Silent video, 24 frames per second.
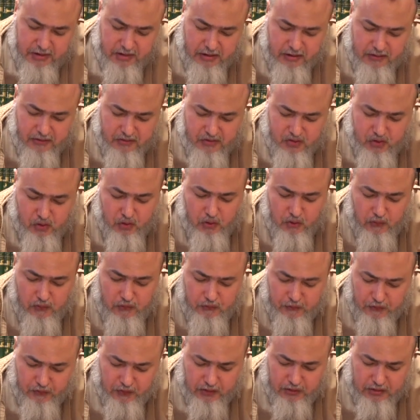So
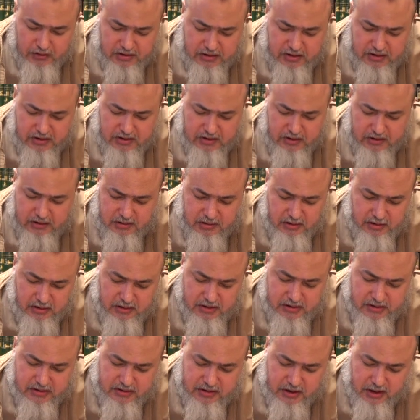first
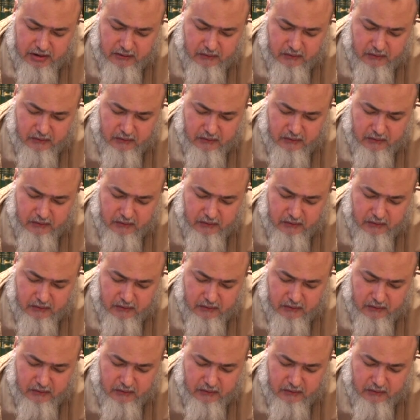is that